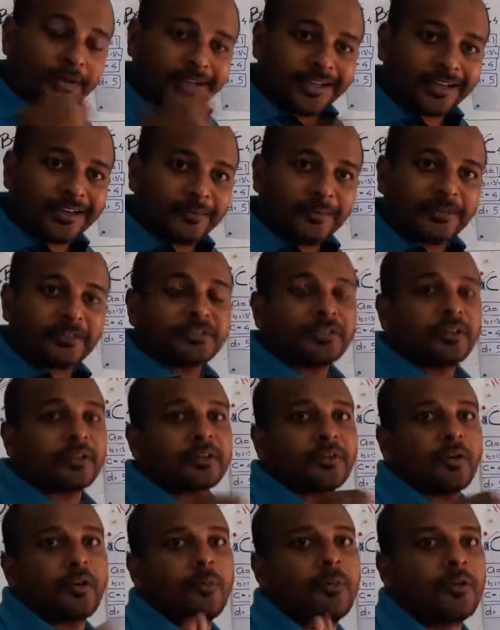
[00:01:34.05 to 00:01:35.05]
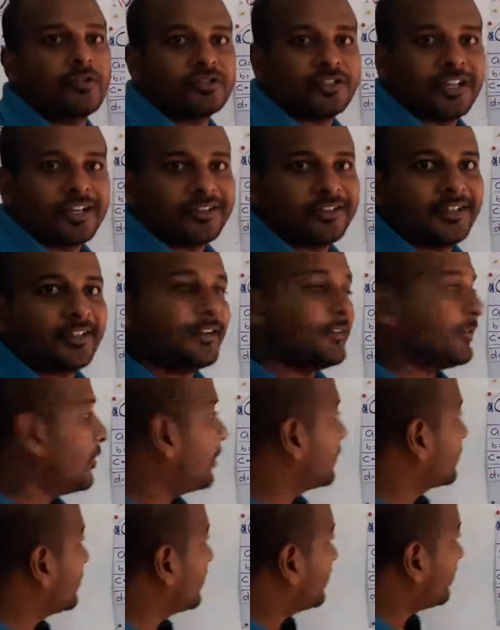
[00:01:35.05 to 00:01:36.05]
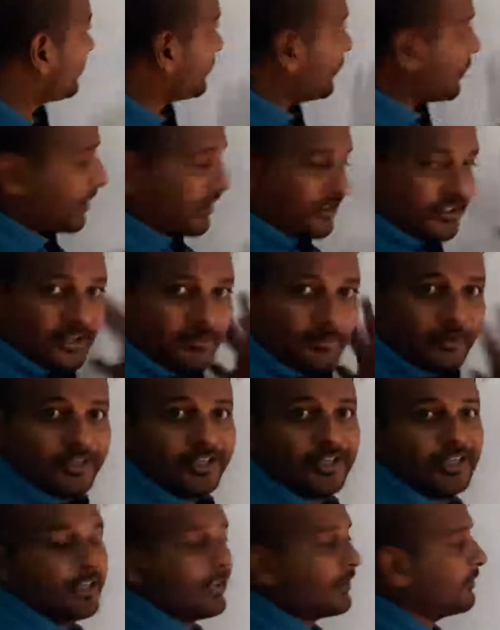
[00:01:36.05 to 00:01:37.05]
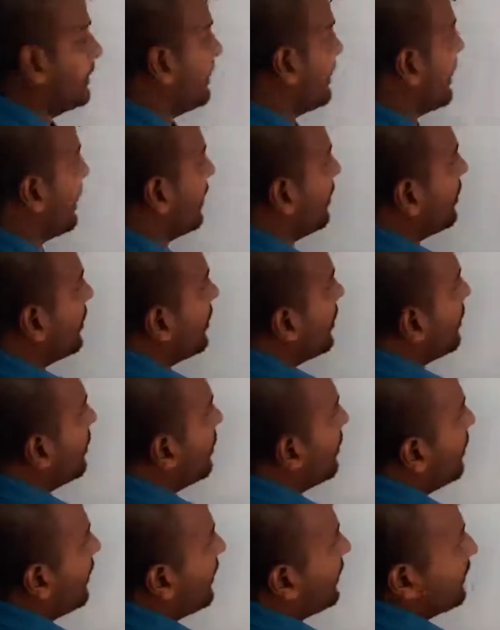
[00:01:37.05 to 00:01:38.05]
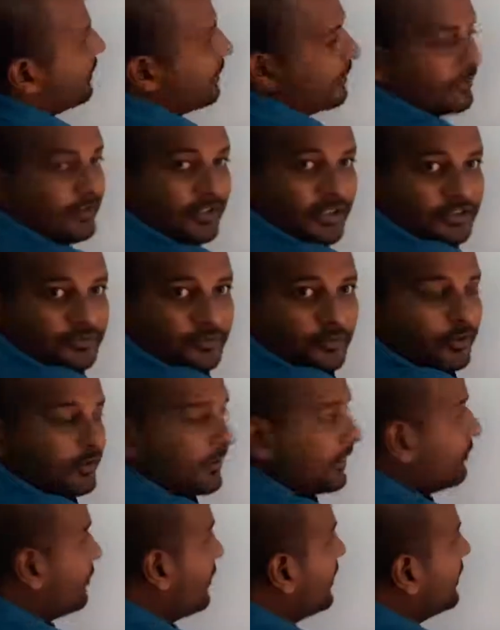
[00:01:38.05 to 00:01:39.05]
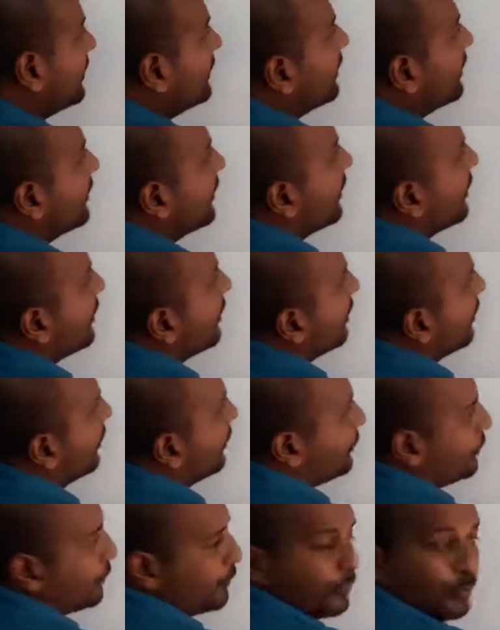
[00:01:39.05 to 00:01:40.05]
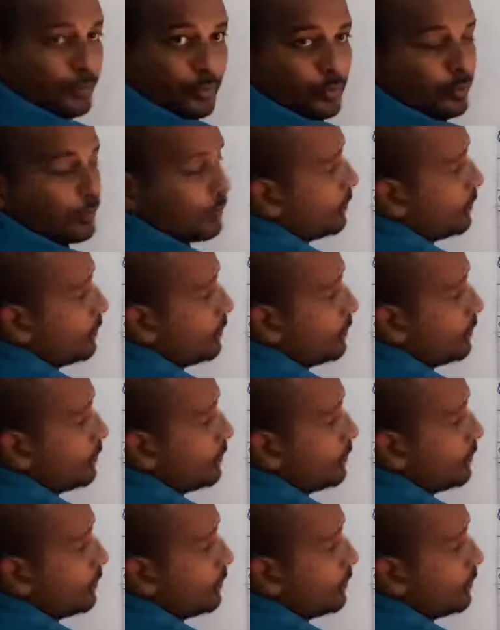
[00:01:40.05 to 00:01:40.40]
elements or compounds are there in total. For example, here we have 1 CH4 1, O2 2,